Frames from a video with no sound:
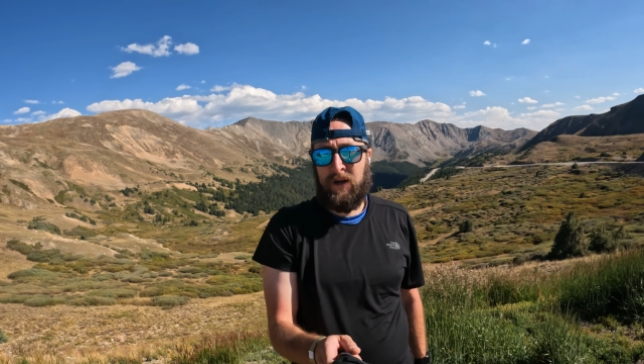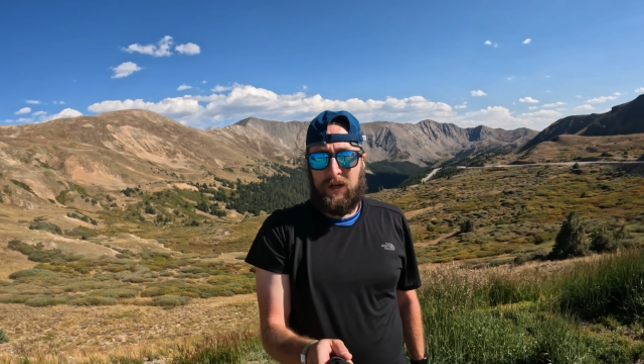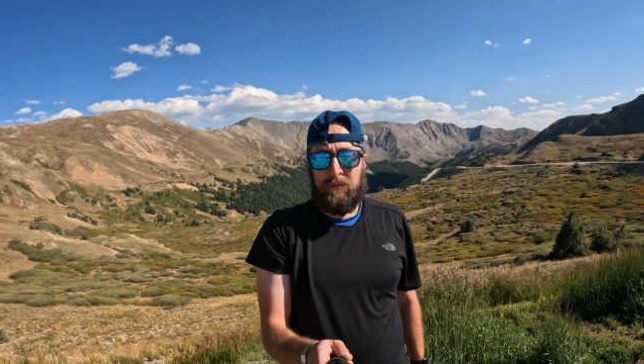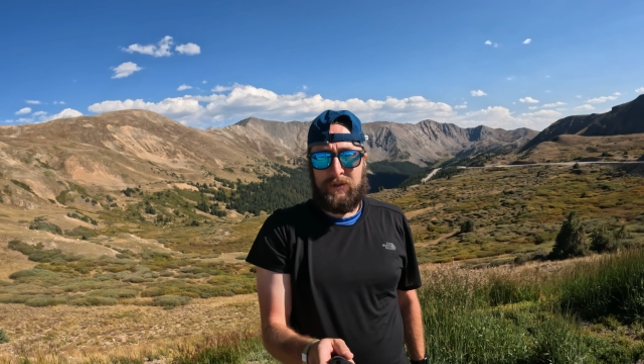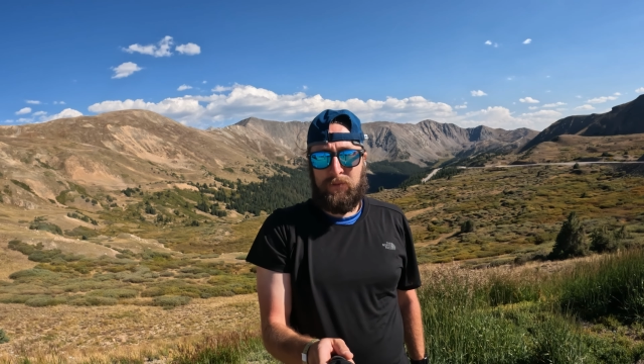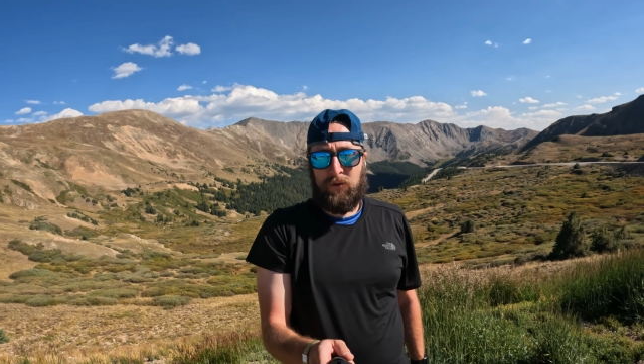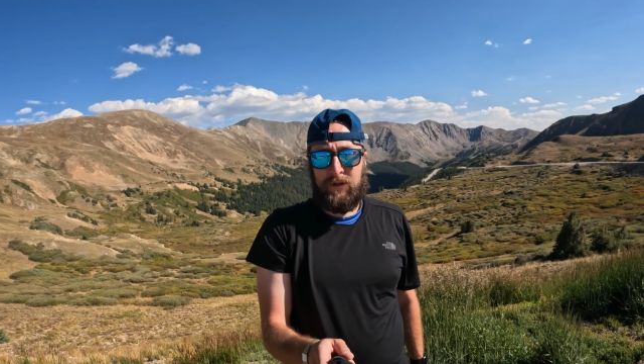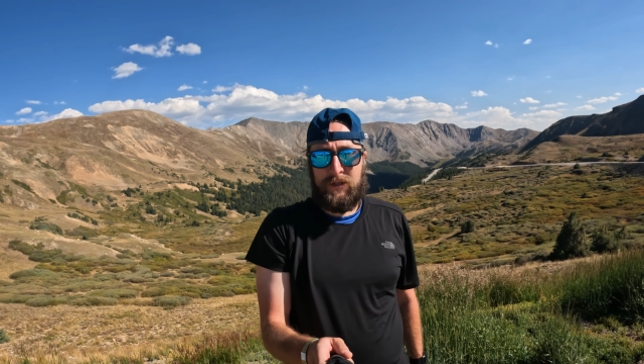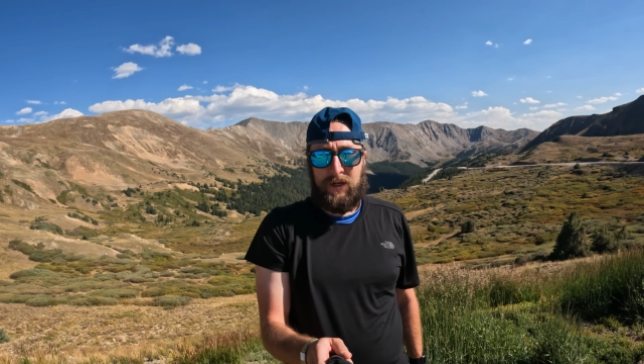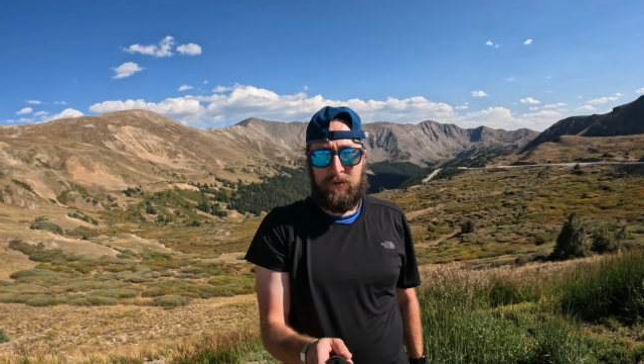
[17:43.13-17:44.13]
Just to help
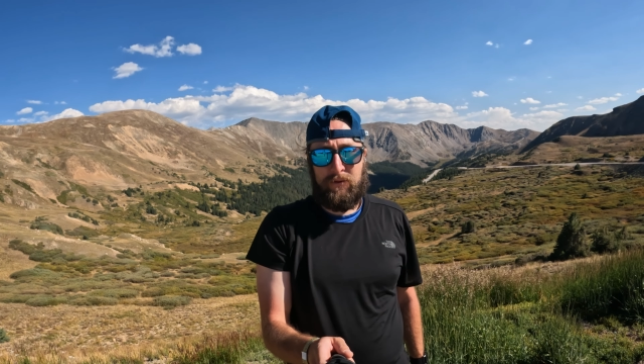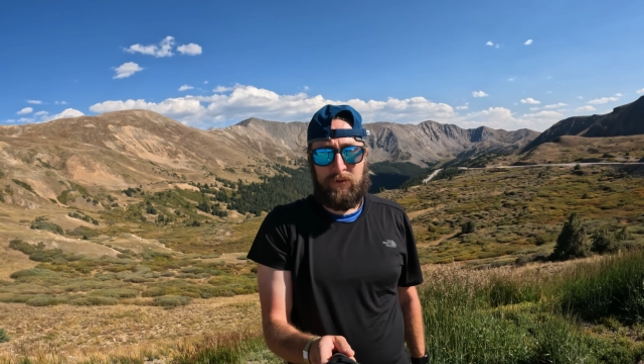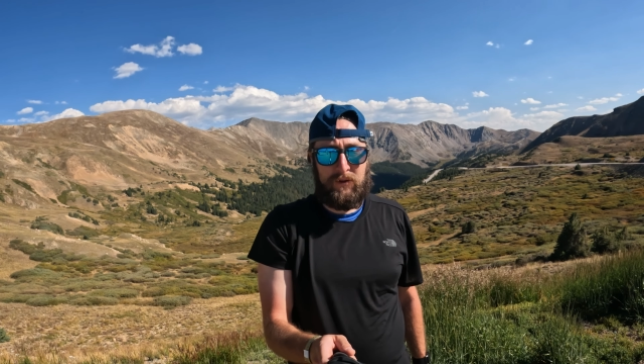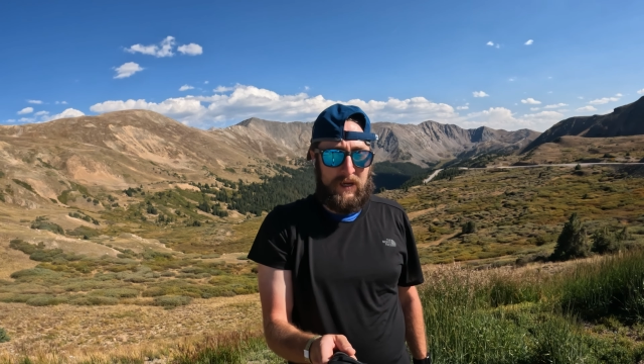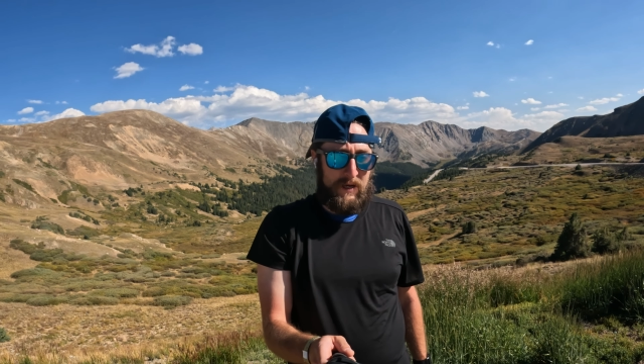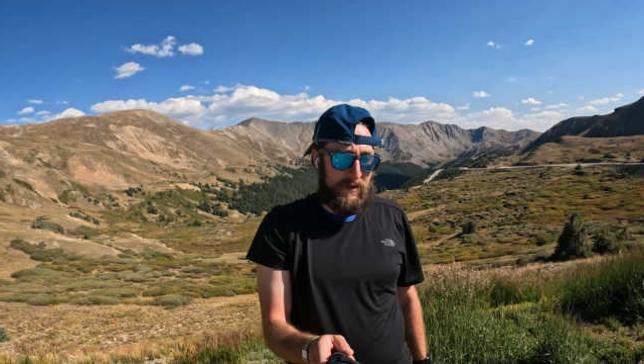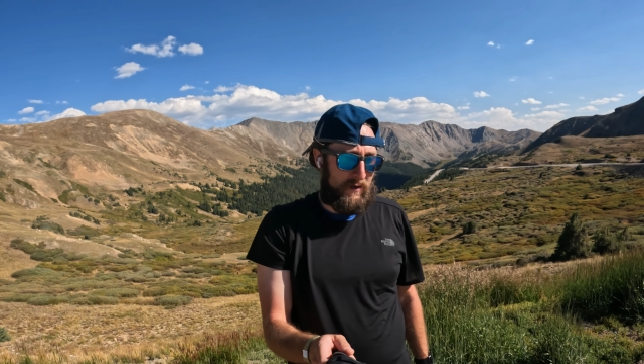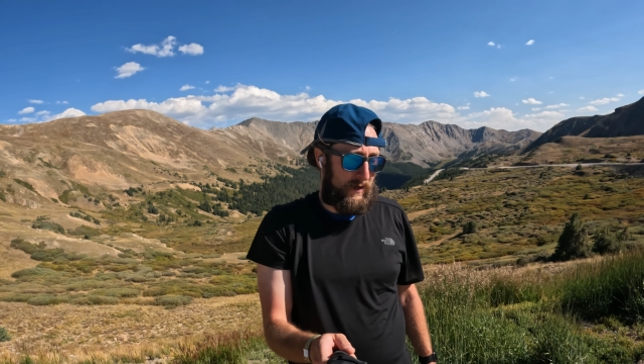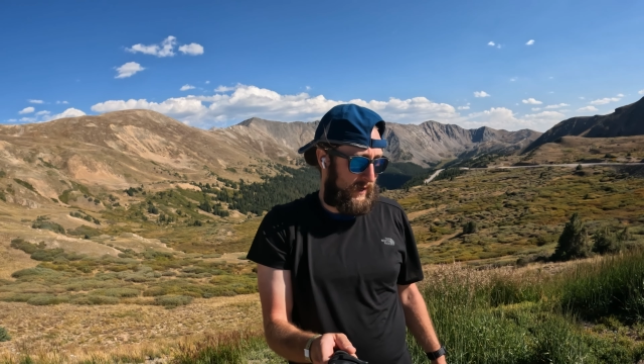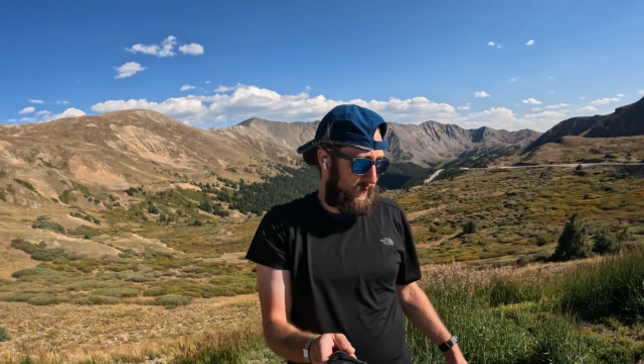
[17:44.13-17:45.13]
support the channel through
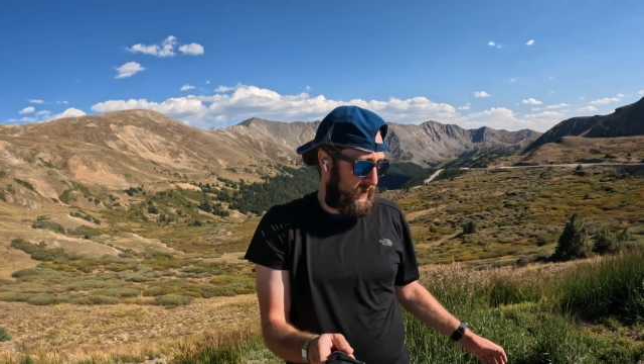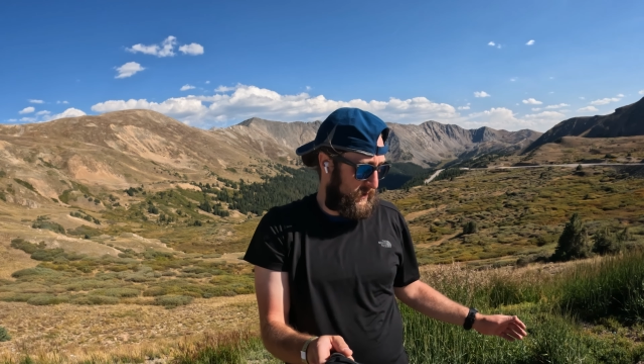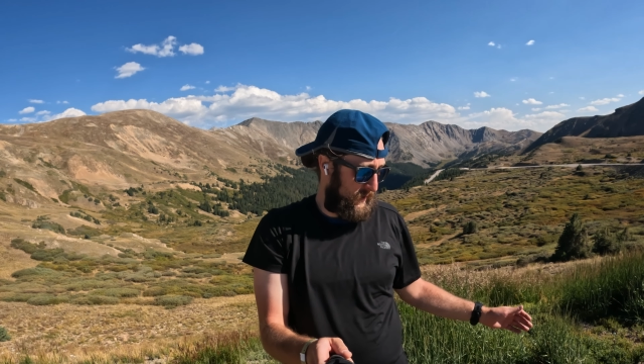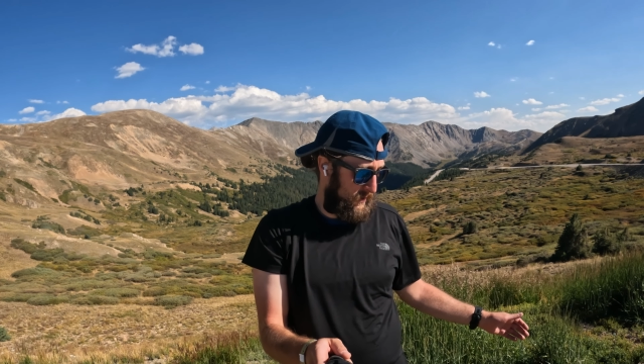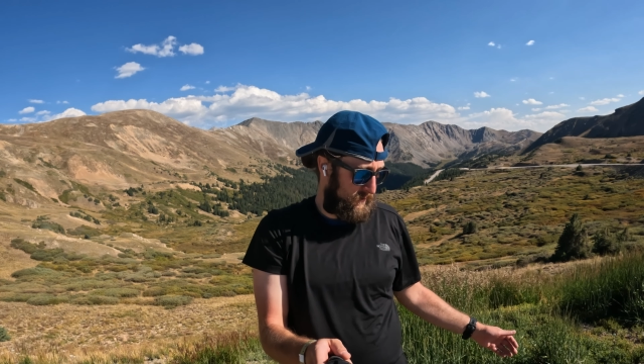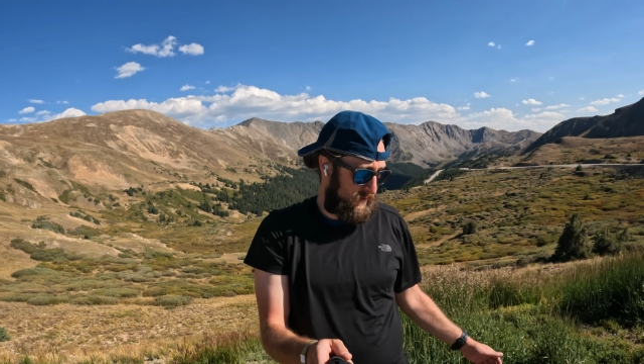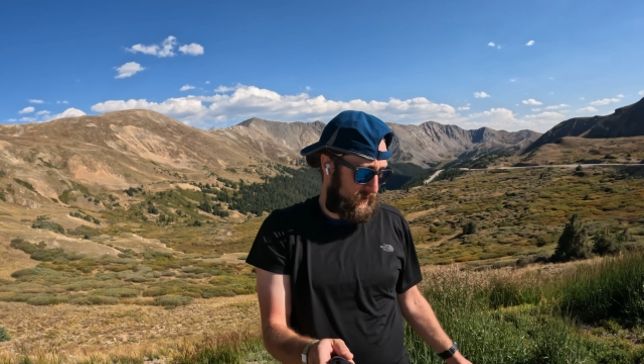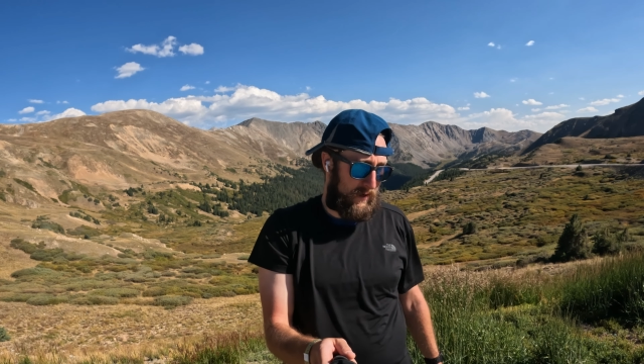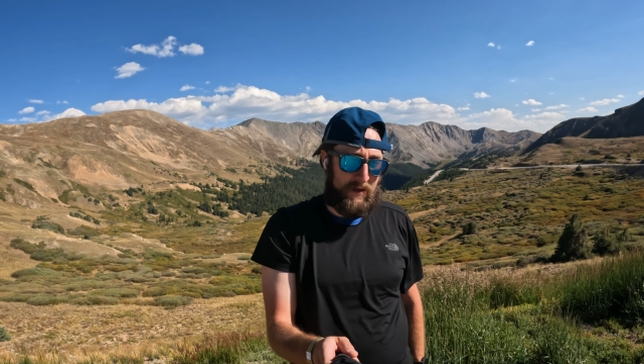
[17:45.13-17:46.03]
gear and everything else,